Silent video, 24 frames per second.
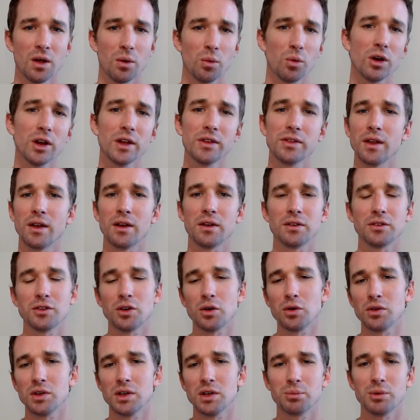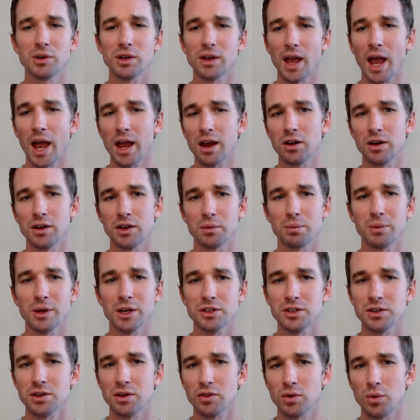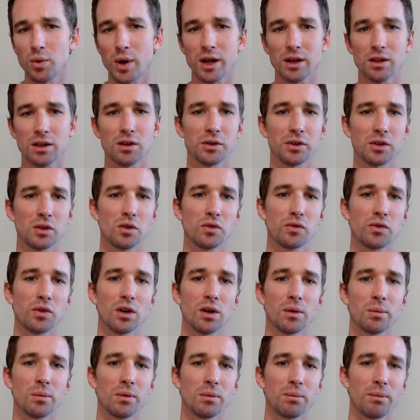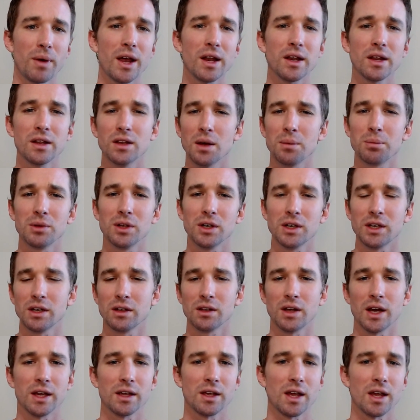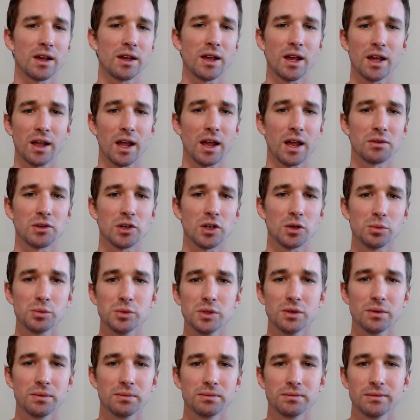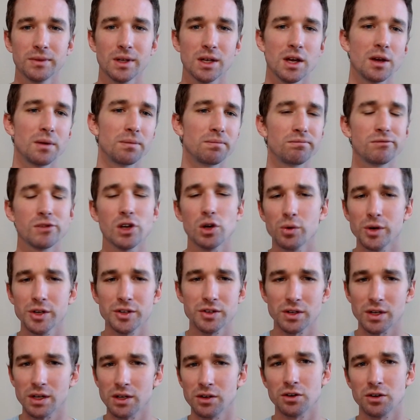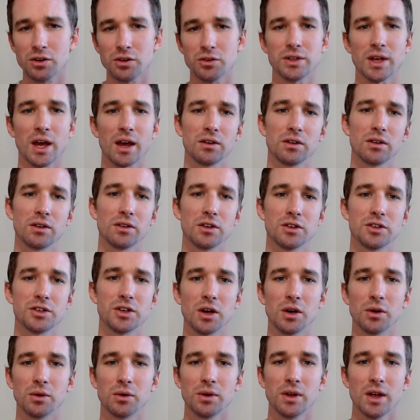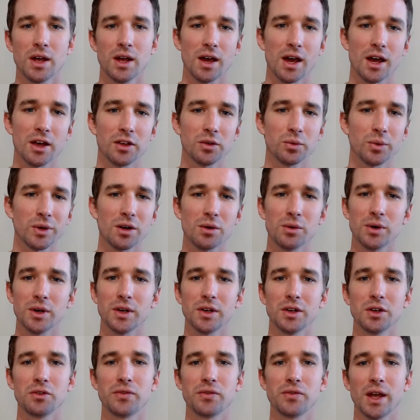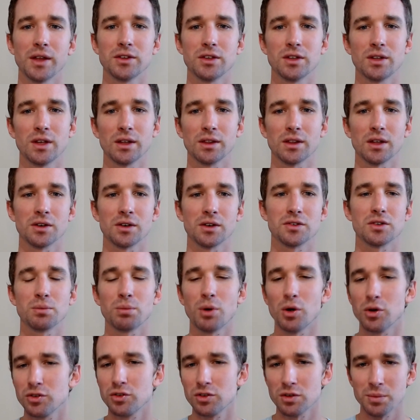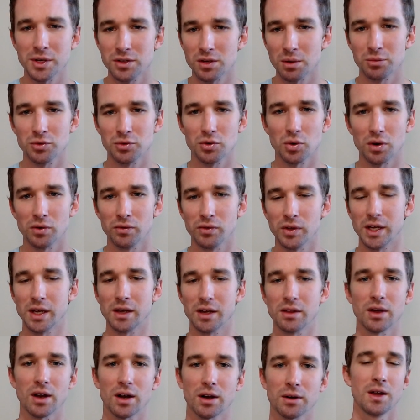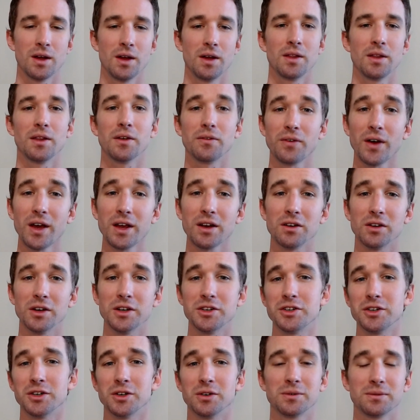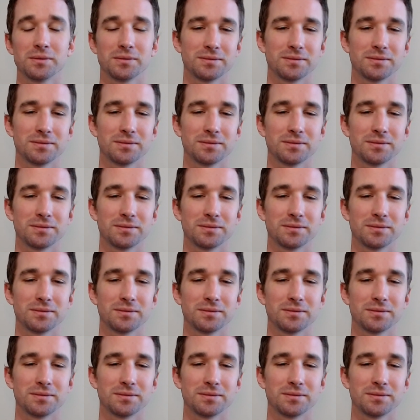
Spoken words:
worried that a totally book-accurate depiction of the white cloak uniform might end up looking like KKK robes. No reason to introduce that into the show, as we don't want new fans to think there's supposed to be some sort of link there. The final issue,